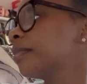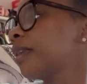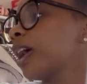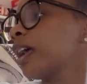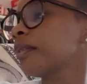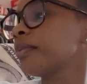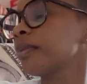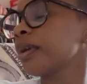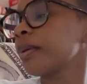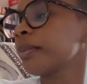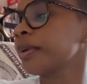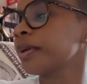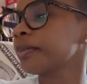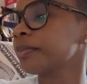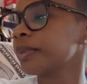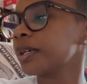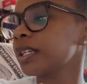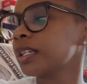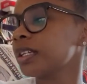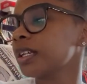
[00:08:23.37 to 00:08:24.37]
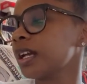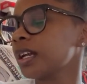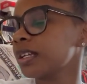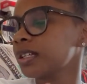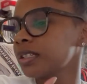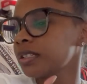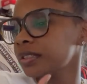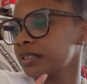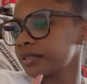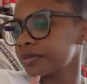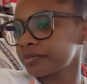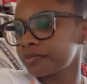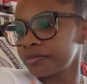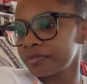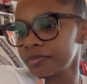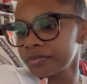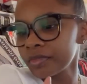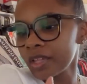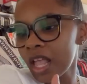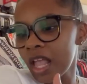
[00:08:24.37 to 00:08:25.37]
Bay rub it, but he not here.
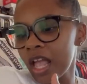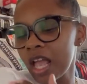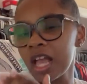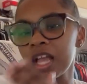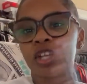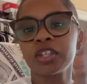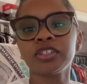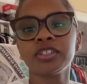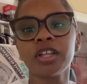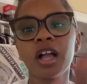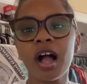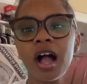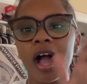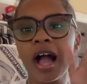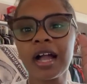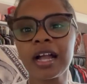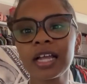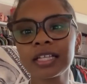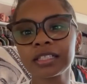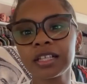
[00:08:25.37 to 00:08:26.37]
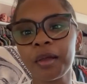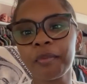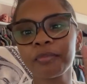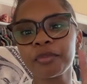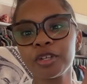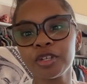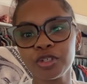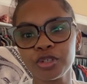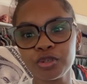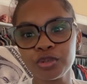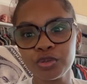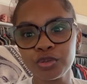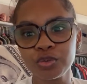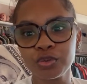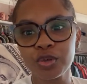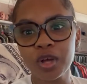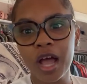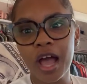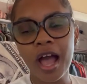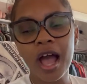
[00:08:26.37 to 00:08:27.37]
Y'all, I got some
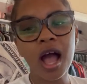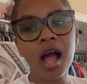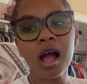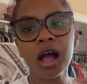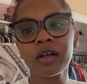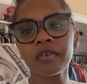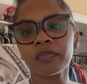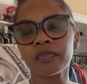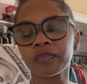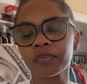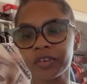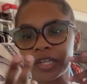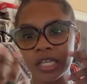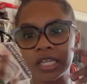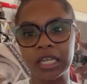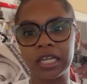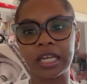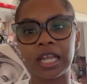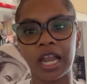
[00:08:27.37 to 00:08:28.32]
new freaking